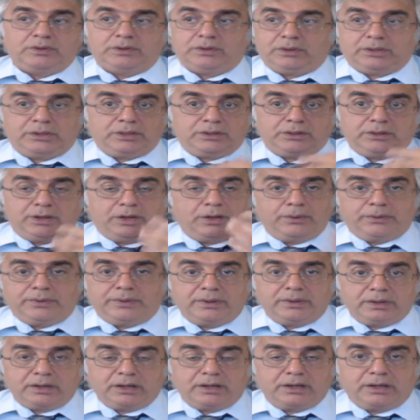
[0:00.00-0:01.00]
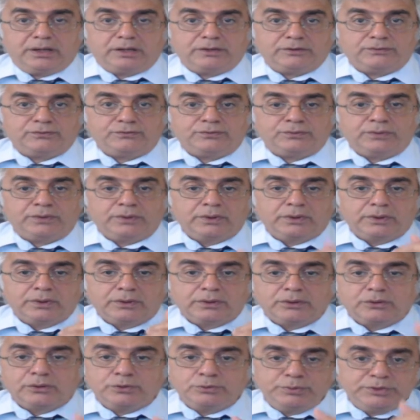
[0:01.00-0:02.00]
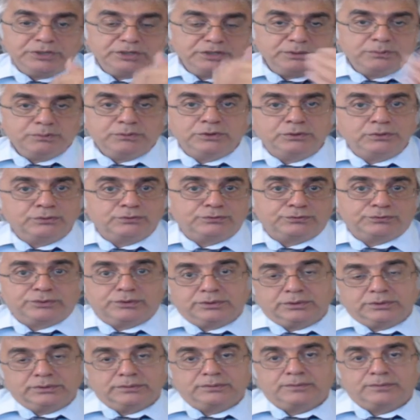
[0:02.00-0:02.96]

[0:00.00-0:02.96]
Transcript: in our life could be removed.